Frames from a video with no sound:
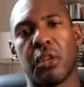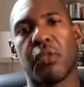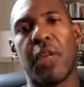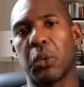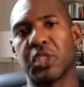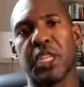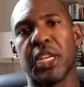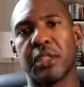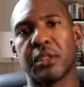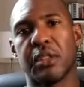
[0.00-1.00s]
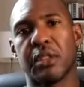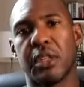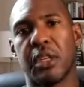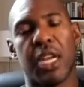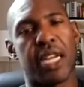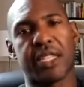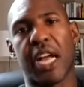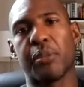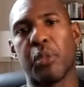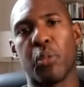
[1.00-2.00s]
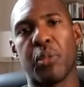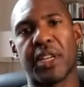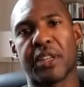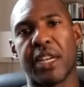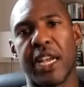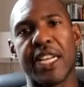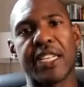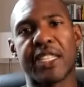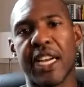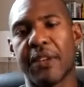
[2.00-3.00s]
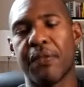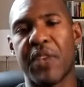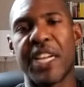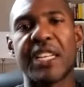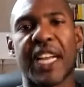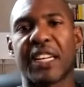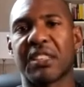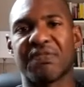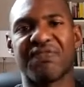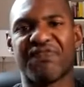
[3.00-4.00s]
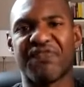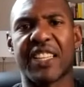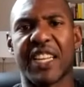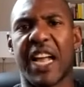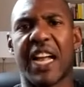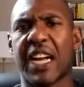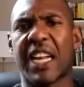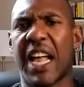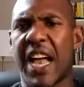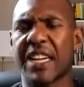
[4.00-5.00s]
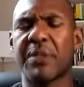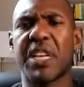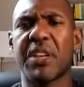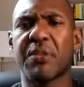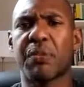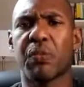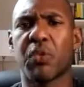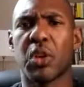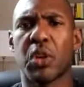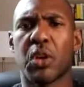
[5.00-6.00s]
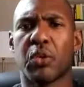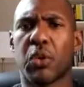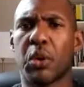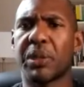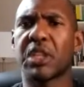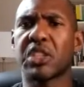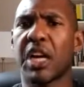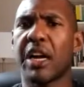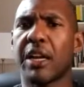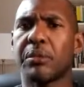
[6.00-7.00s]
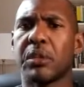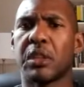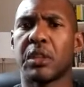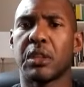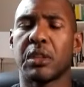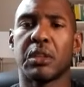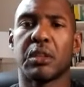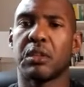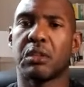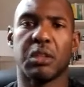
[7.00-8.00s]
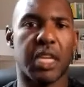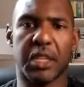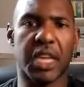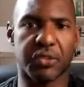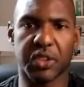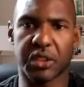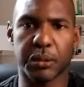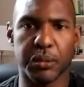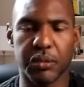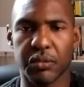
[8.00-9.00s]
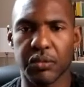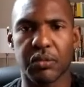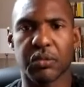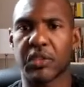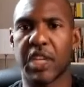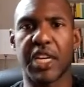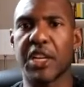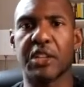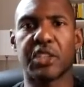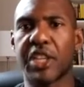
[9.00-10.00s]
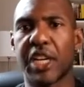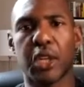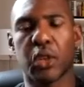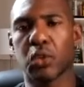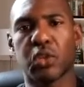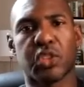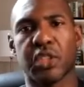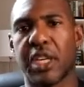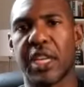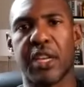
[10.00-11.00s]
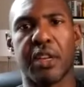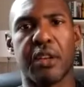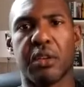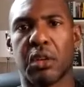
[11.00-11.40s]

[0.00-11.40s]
it. And at that moment, any thing that I kind of had in me for a bit of time, it left. Any shields, any